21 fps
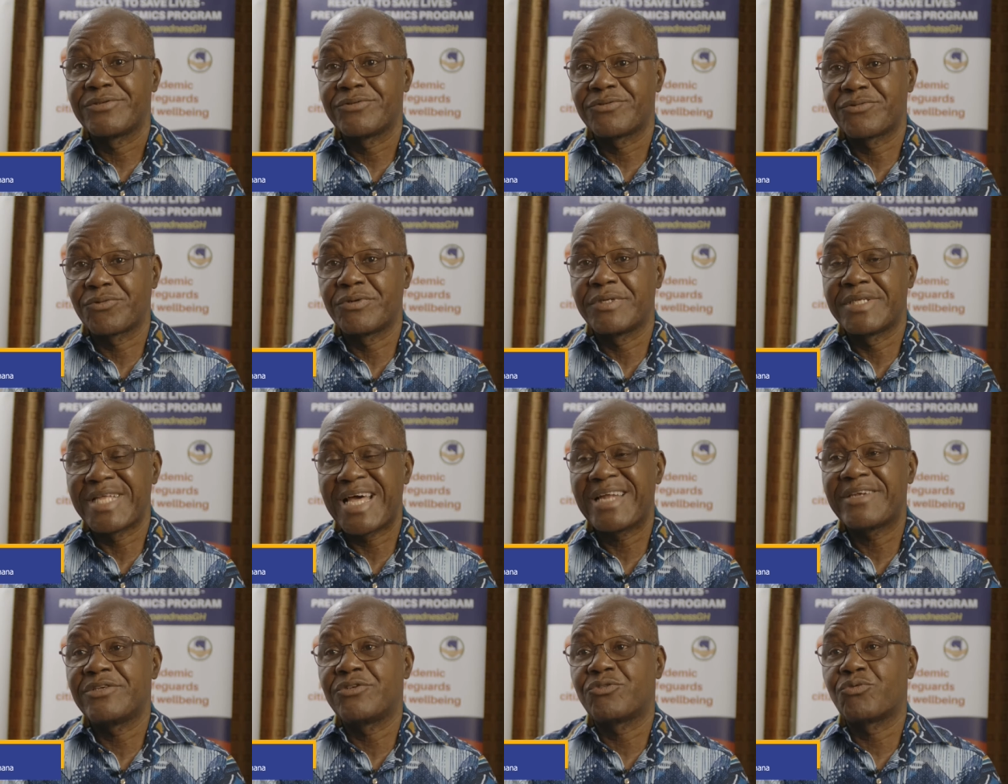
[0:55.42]
So
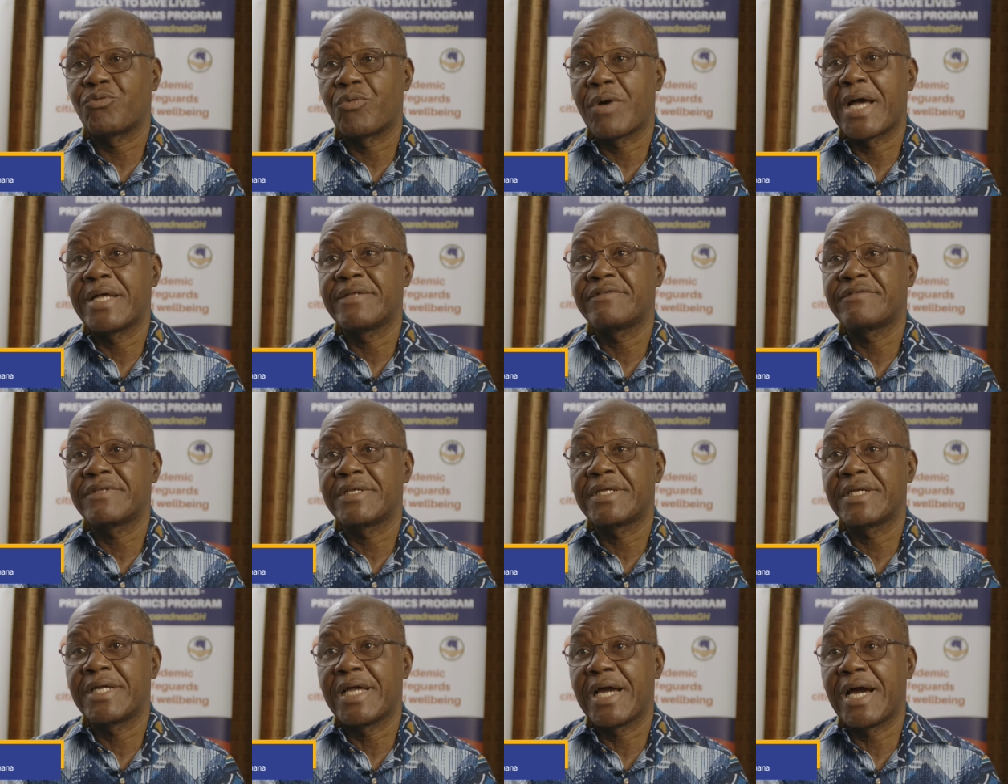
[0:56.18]
that is why
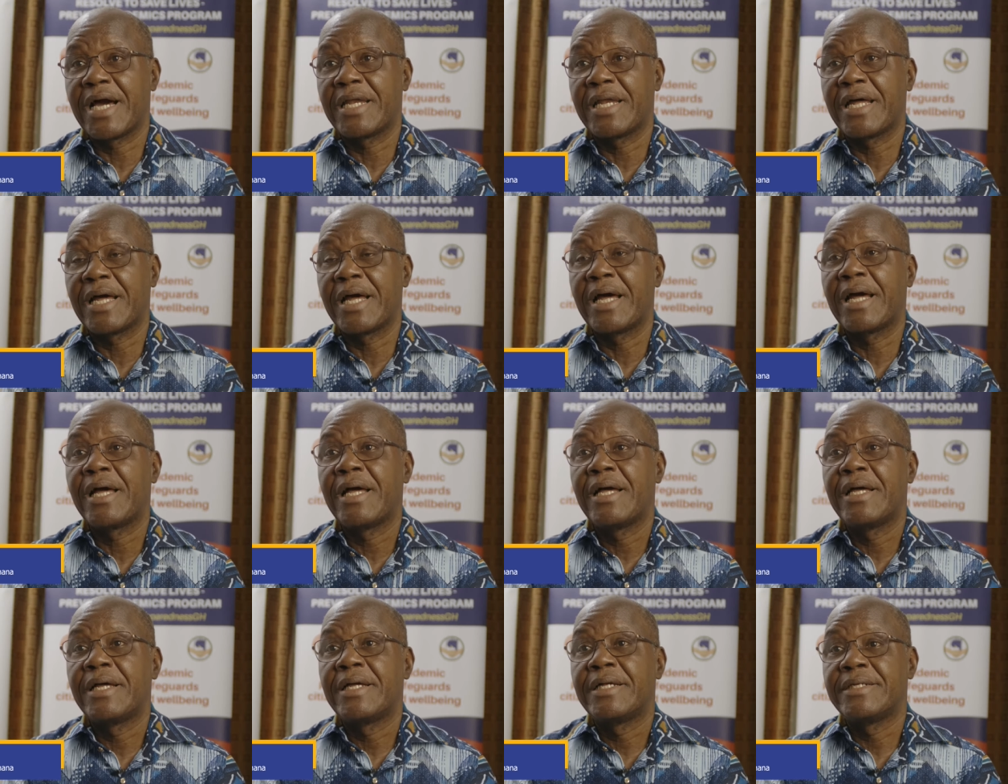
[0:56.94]
Send Ghana
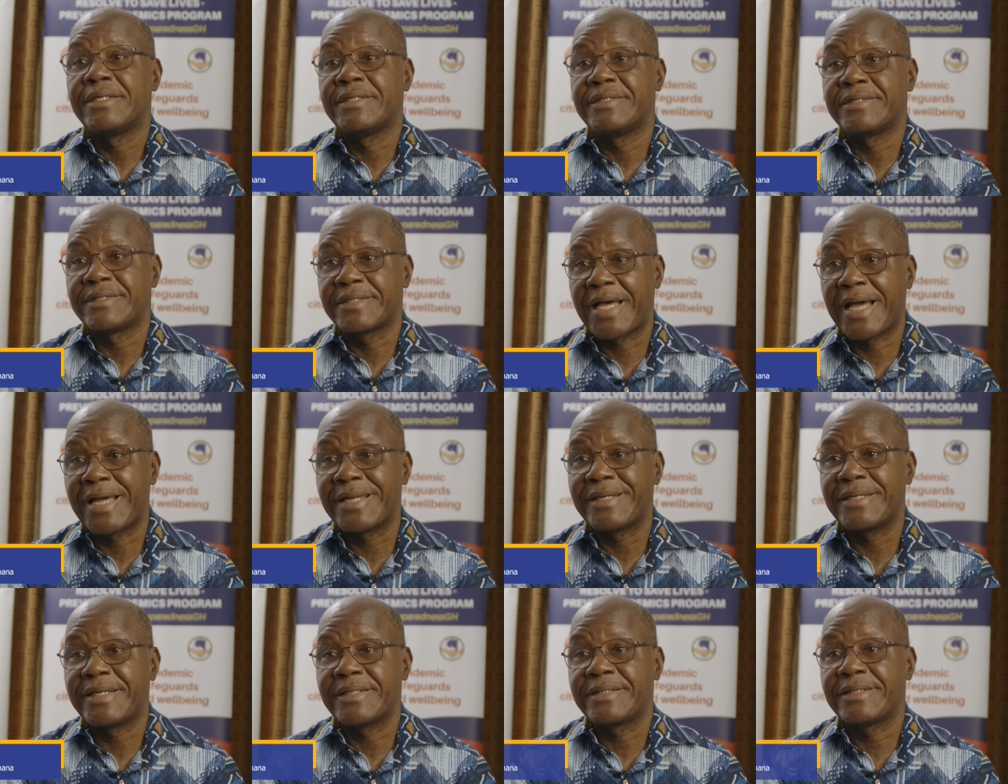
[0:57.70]

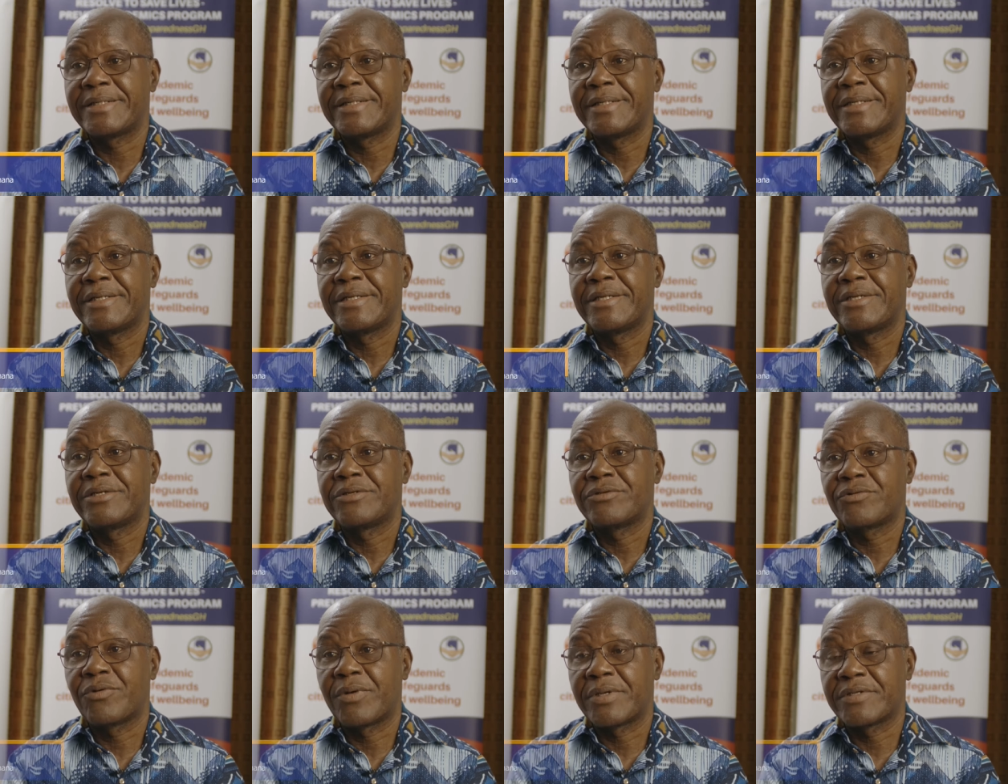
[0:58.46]
decided
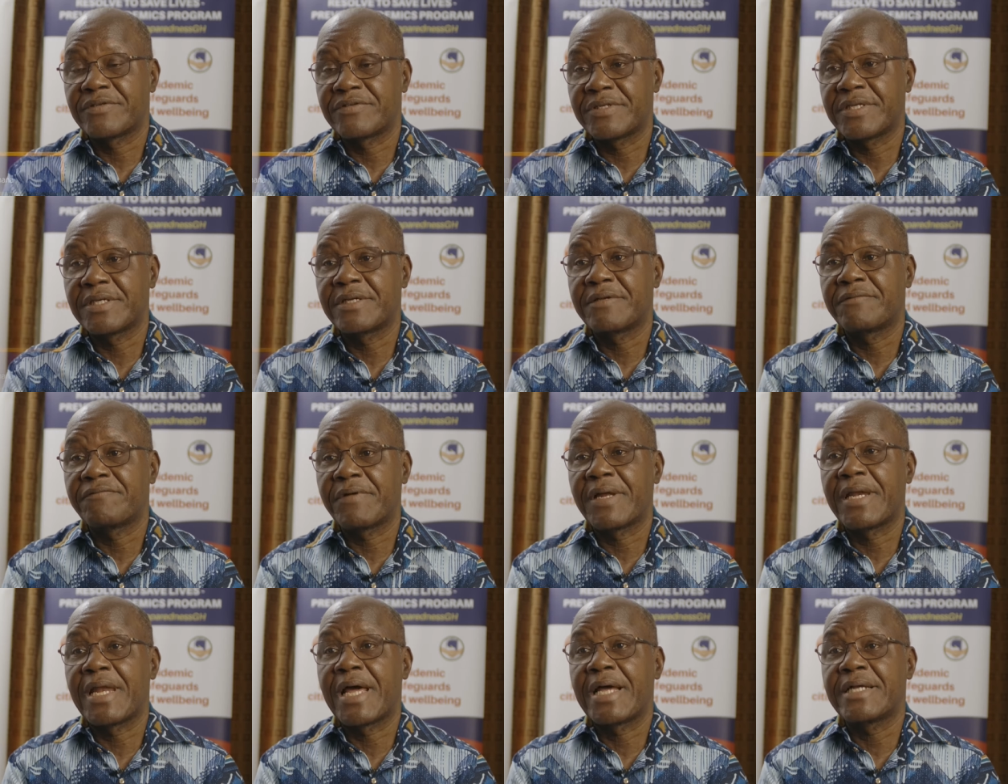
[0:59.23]
to seek
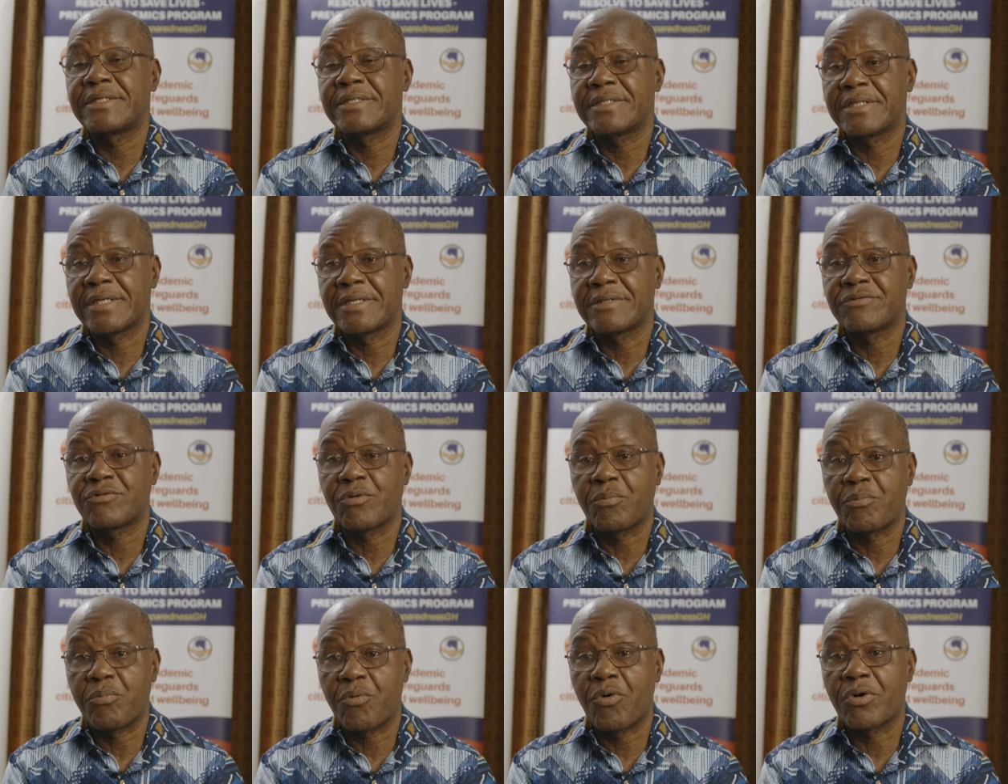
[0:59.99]
financial
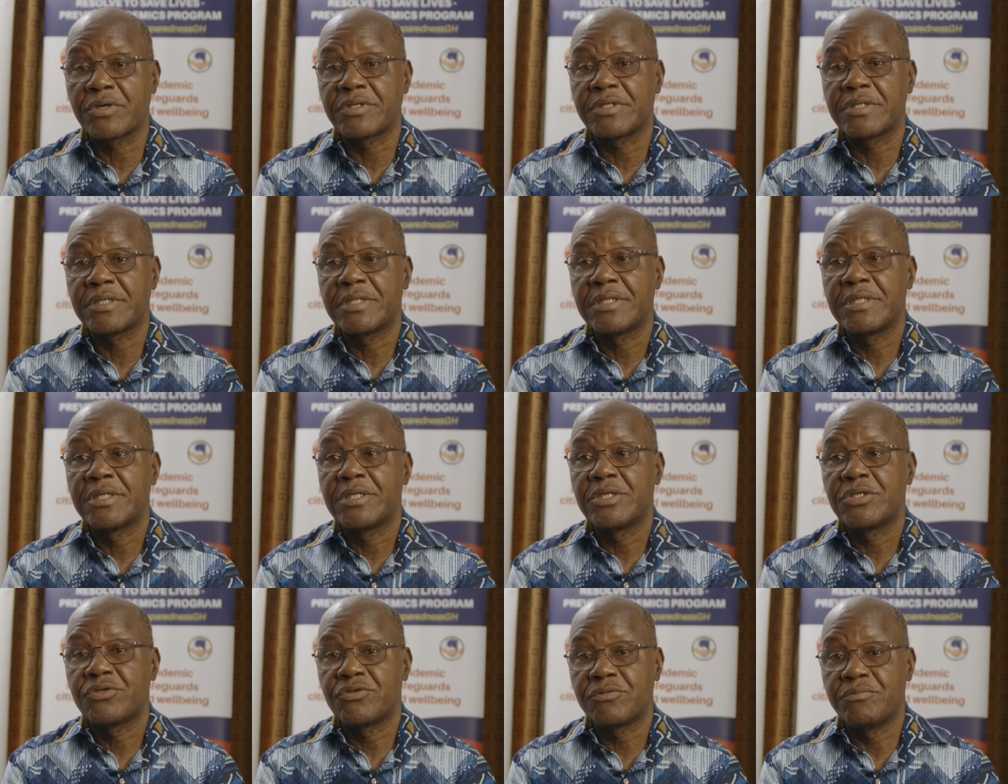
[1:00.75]
support
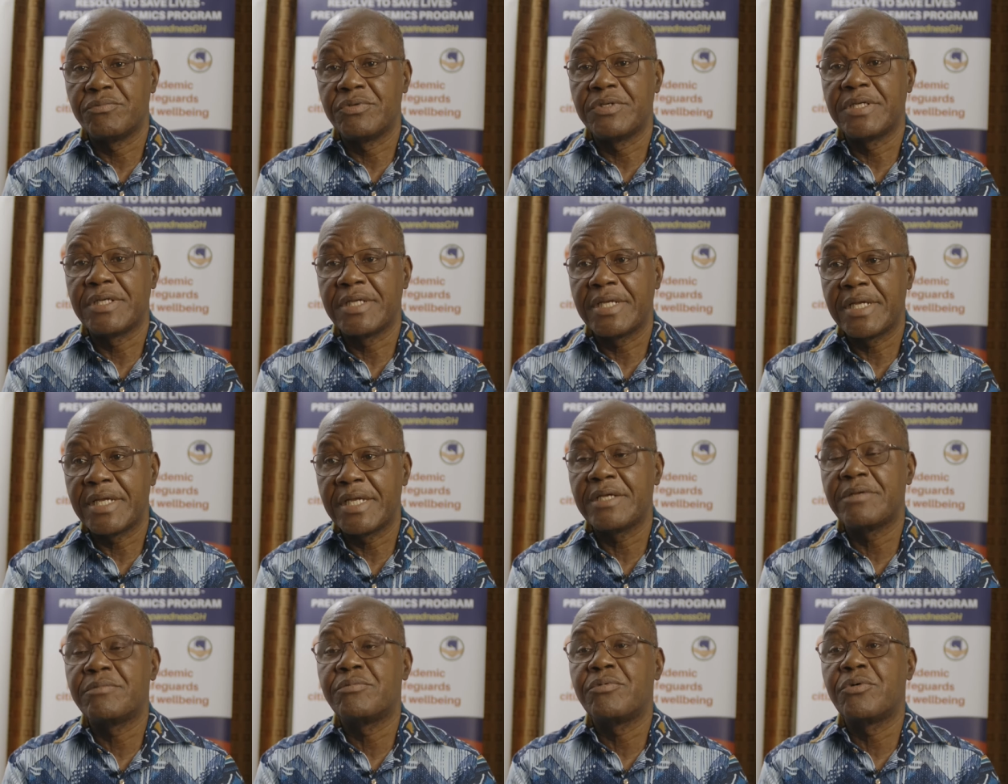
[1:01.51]
to be
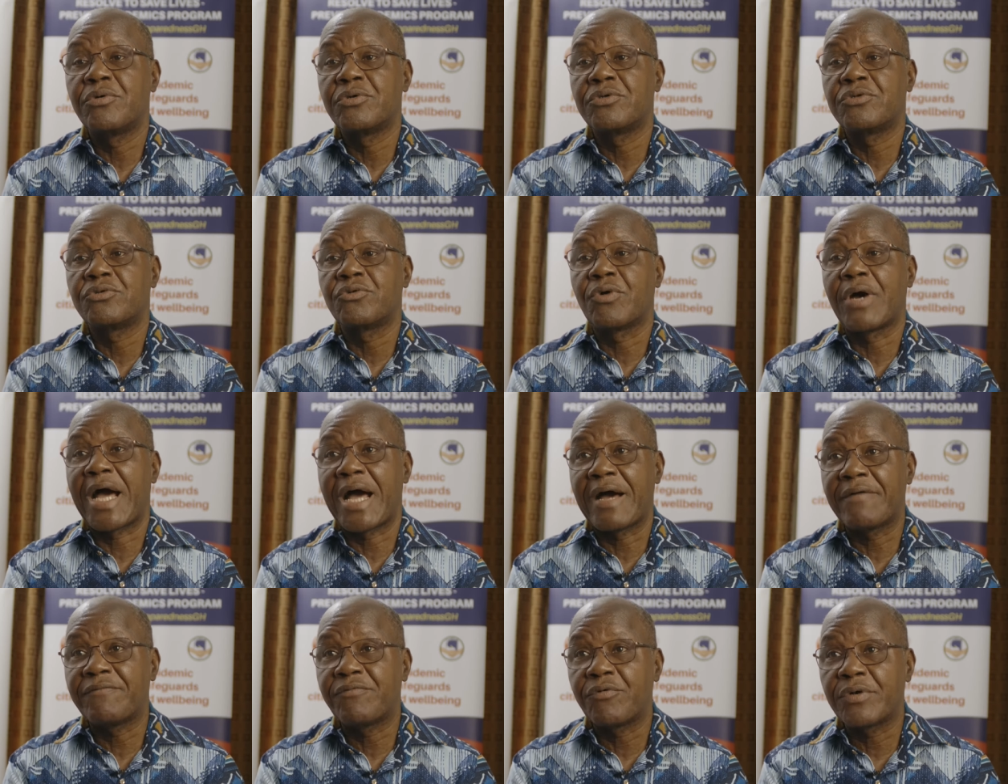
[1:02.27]
able to
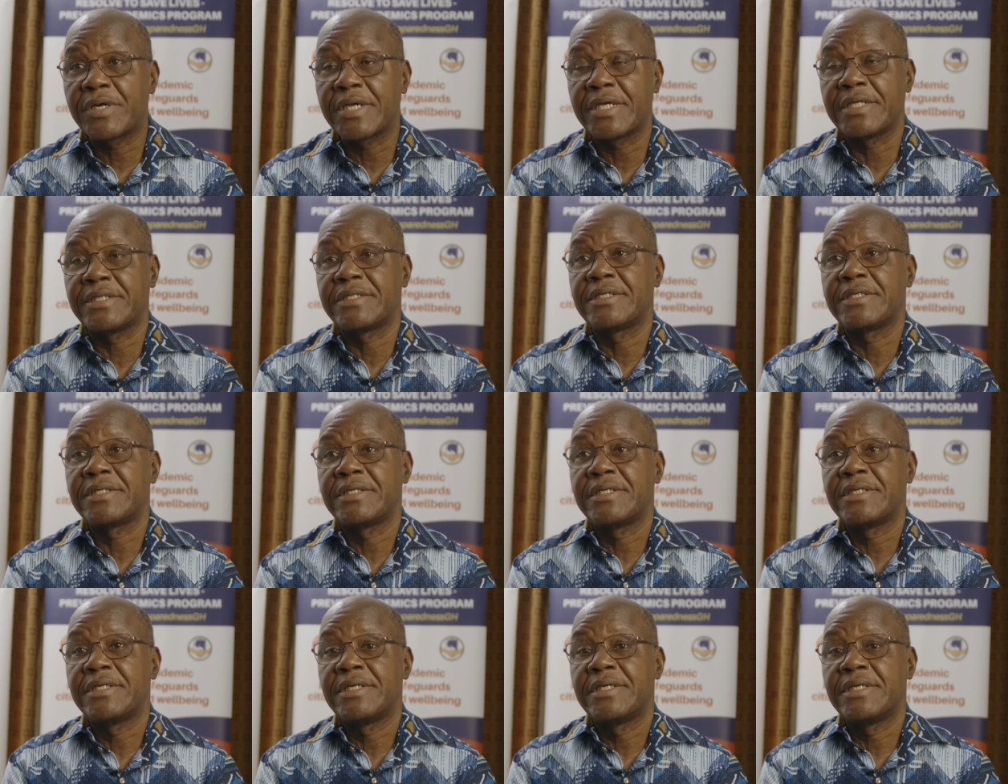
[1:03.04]
advocate.